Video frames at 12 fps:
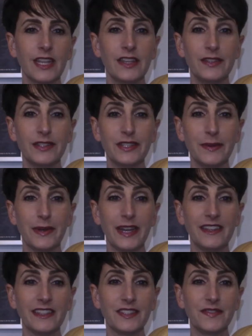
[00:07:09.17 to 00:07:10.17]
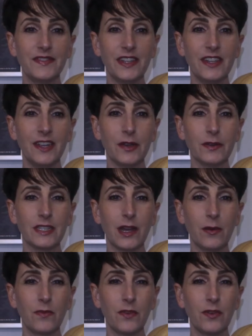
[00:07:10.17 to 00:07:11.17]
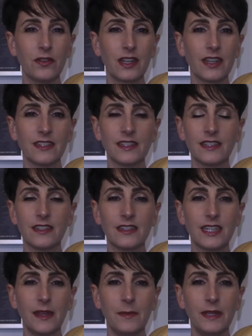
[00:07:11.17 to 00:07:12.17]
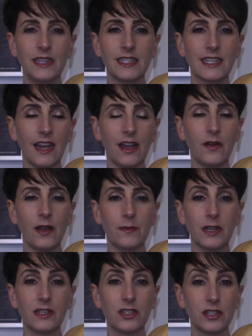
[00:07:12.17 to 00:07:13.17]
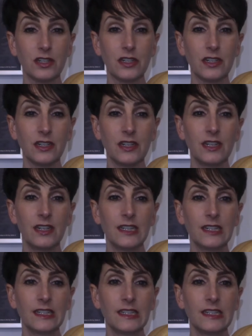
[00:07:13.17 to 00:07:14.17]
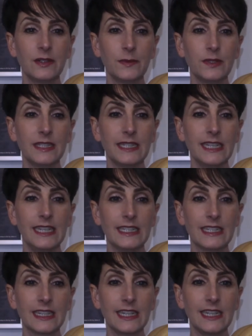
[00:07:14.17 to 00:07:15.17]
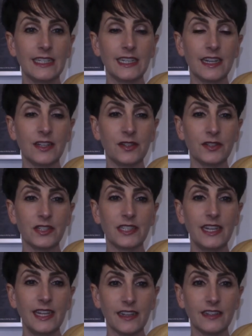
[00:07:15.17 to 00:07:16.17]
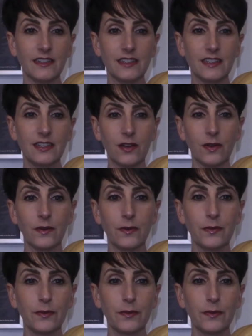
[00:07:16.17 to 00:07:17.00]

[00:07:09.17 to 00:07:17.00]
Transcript: You see why this video is helpful, because typing this out, I'm not sure it's easily to understand. So